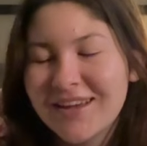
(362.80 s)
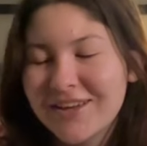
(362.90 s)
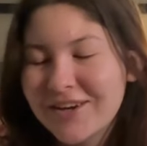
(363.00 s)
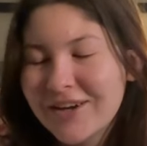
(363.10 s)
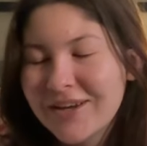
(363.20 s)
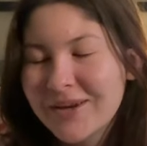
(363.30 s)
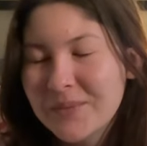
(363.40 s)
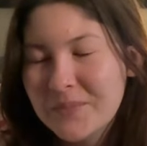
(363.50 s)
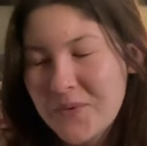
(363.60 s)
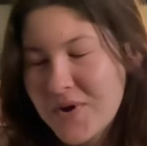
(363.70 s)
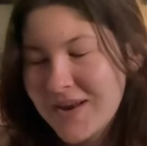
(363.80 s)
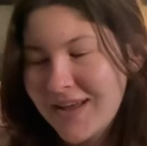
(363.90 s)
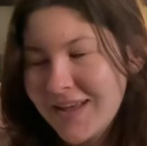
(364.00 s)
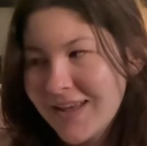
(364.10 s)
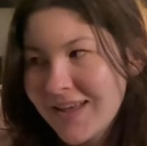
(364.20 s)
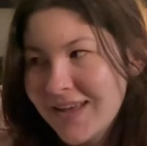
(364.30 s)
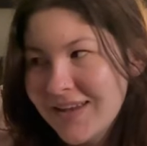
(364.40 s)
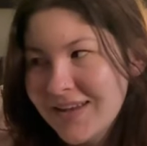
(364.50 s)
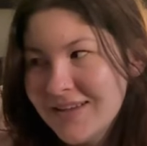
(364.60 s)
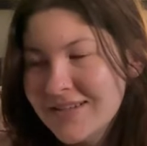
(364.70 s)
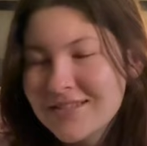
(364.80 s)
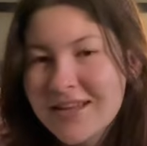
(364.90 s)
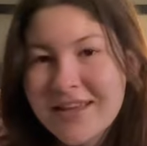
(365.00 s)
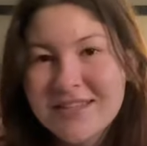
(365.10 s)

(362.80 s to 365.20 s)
Good morning. It is like